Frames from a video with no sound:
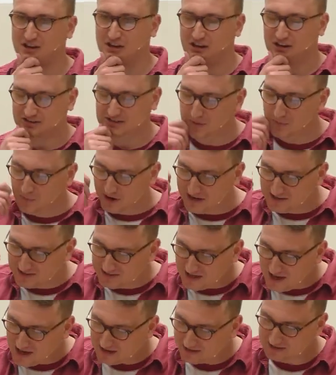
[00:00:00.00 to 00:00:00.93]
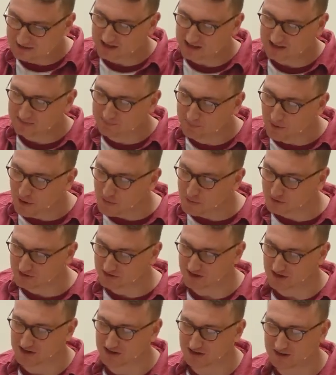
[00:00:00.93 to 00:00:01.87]
See, when he says he's
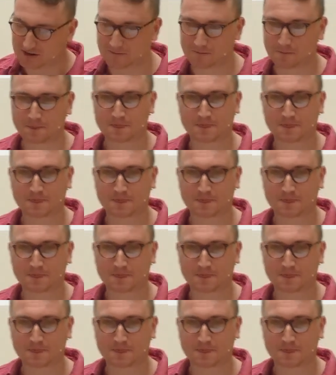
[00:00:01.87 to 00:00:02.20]
boasting,